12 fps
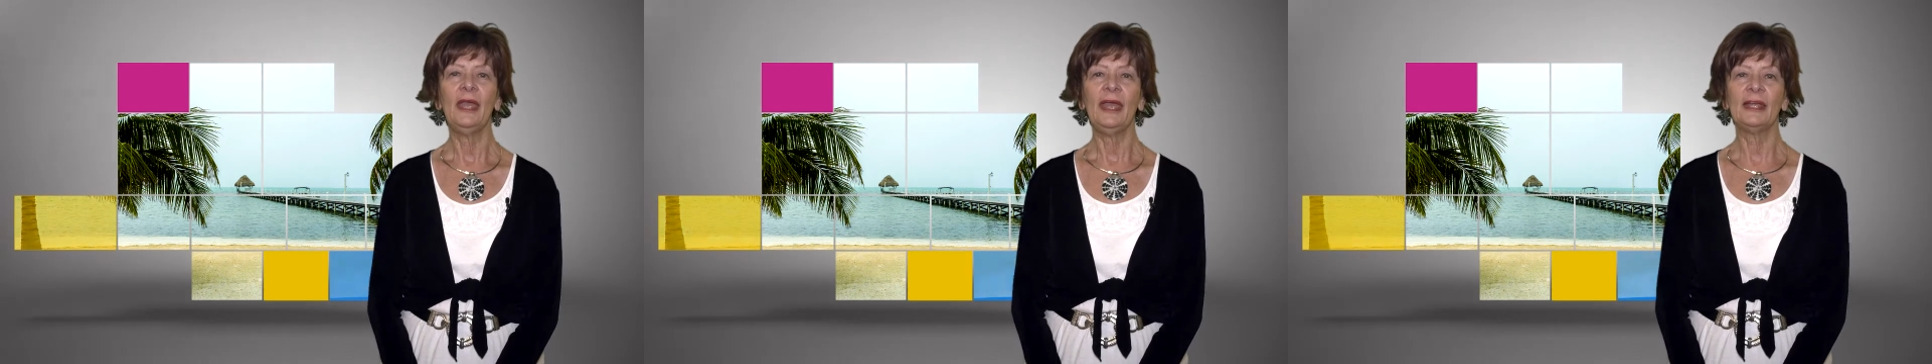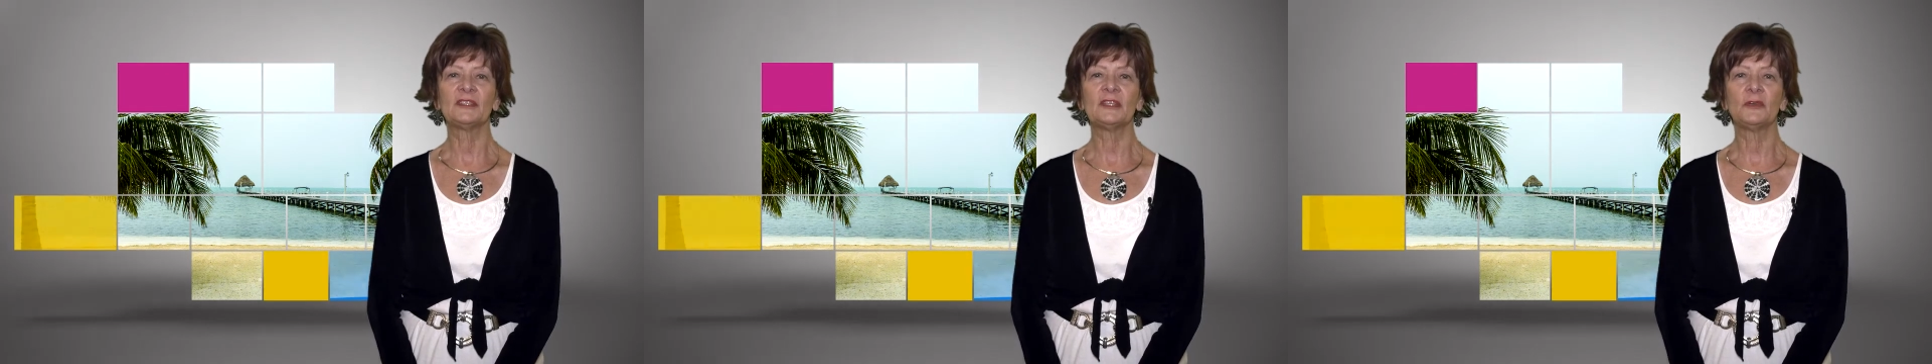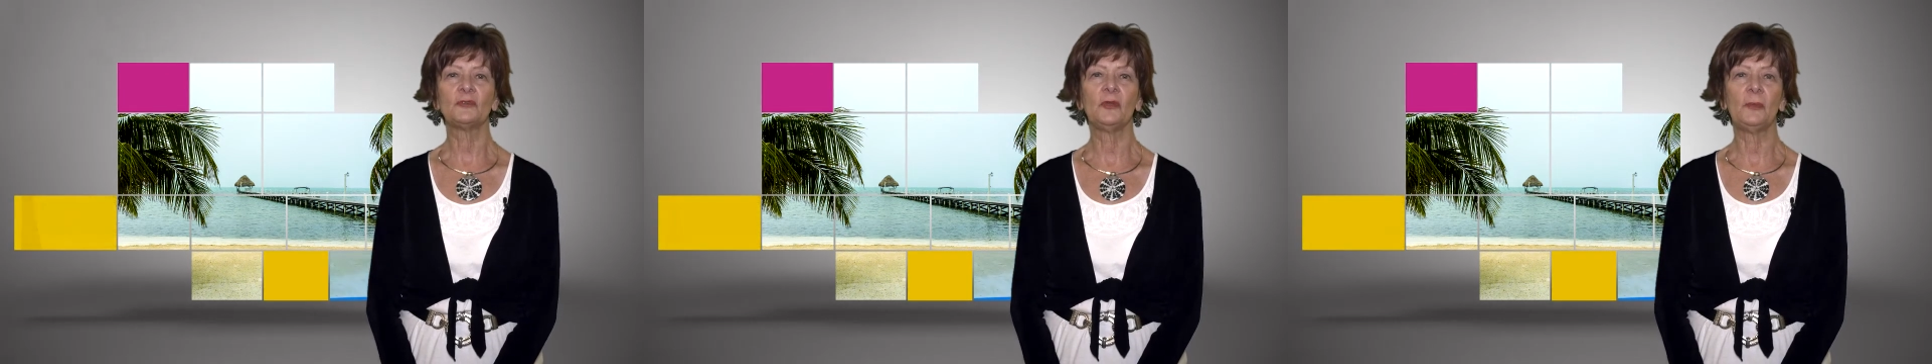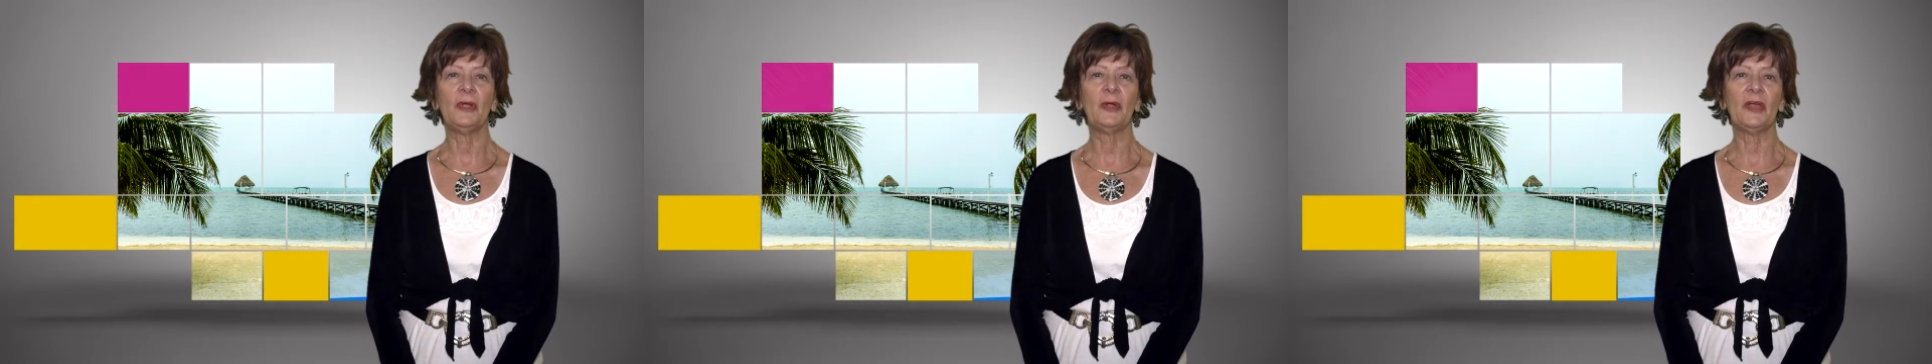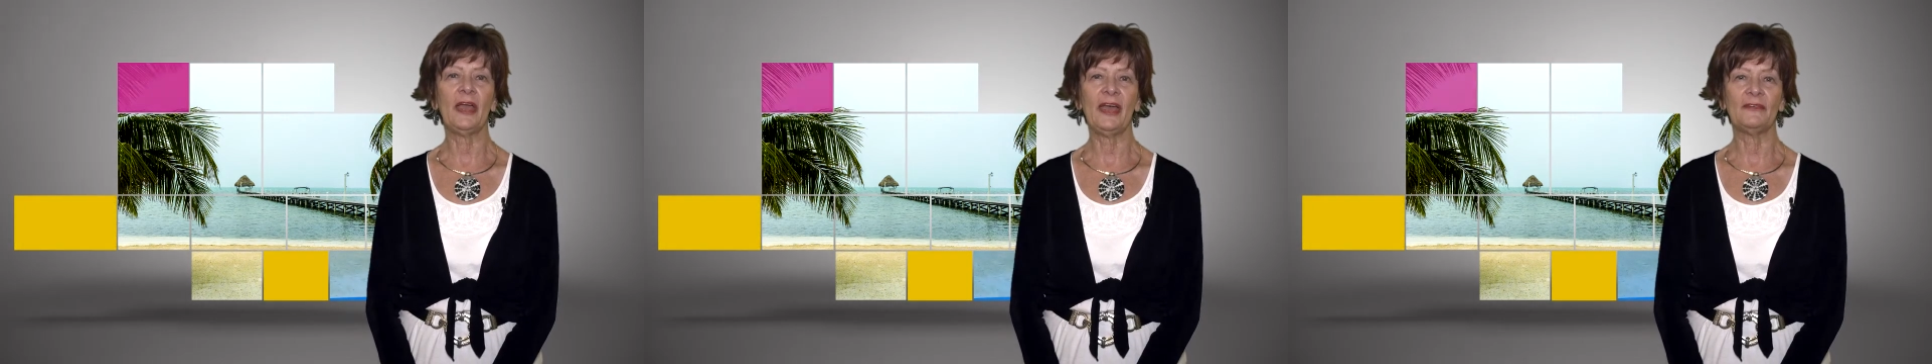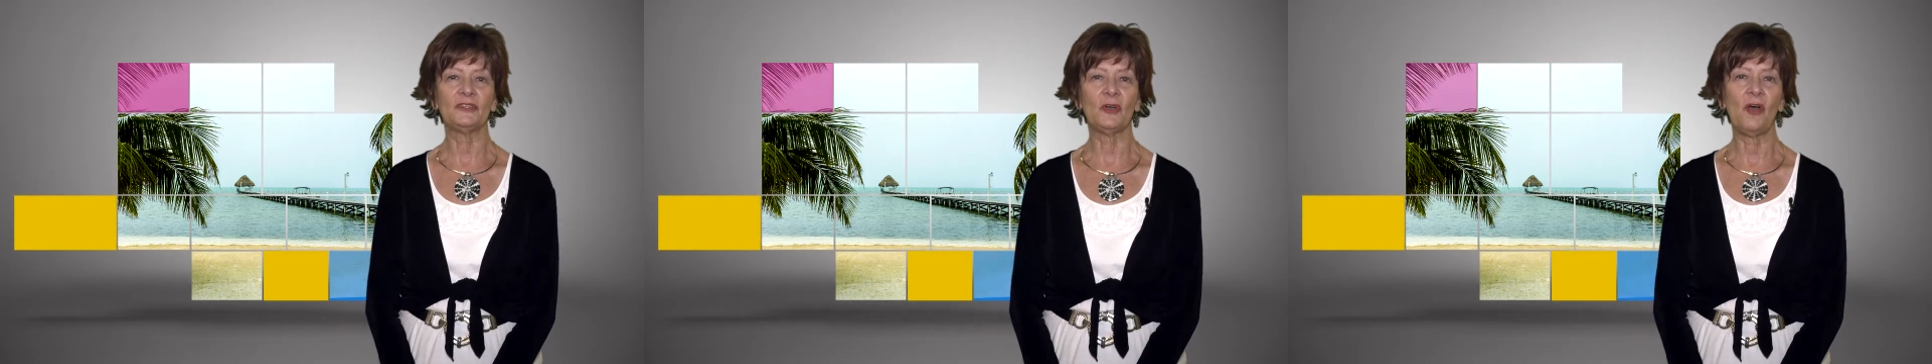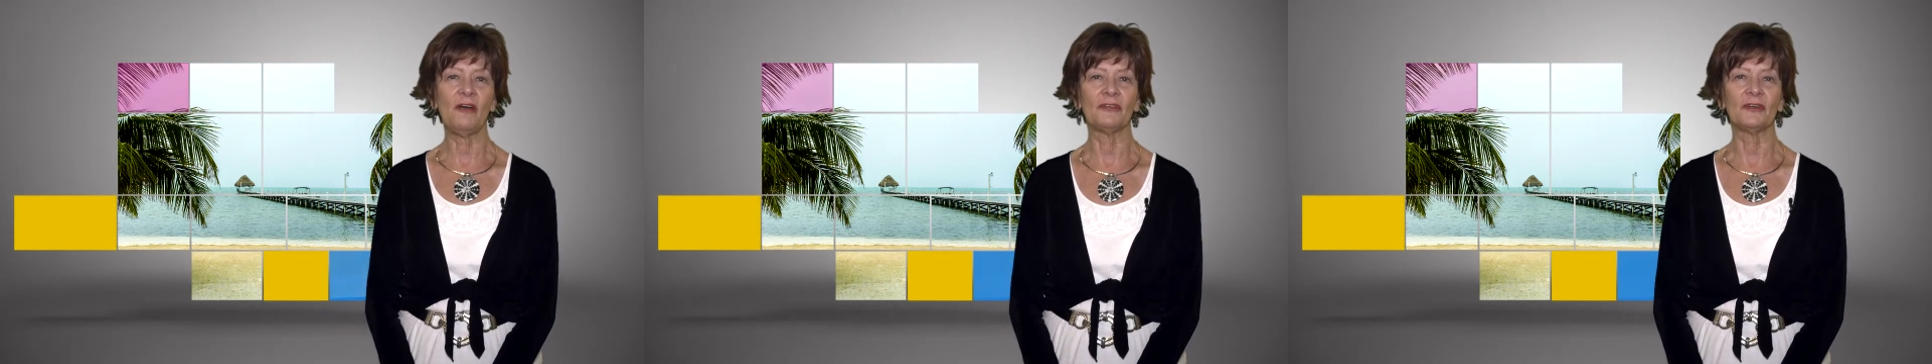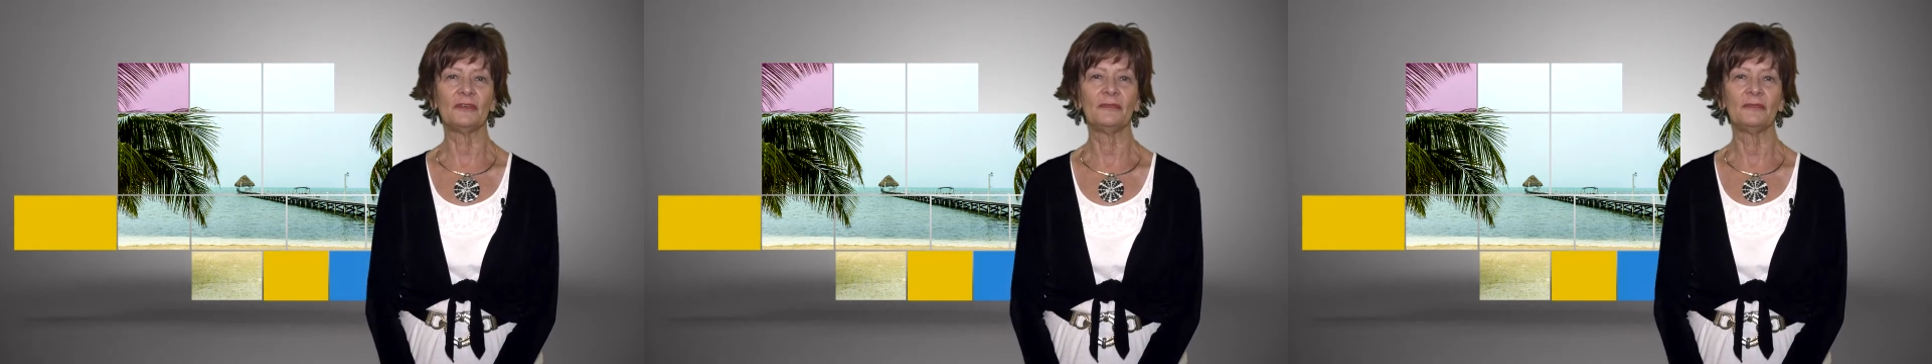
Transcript: and Central America have to offer.